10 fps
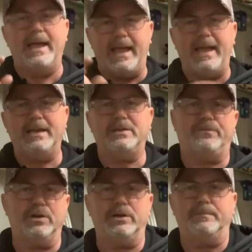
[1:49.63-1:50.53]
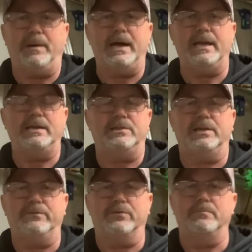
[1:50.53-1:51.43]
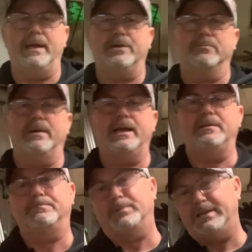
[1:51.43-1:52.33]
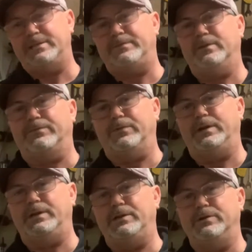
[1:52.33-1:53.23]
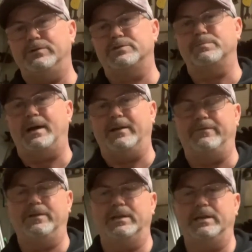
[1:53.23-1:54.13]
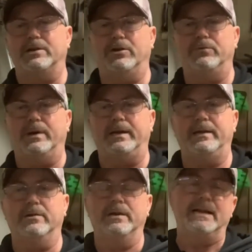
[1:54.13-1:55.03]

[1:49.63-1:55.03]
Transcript: And if you're going to buy anything from MakerMade, please feel free to use my affiliate code right here.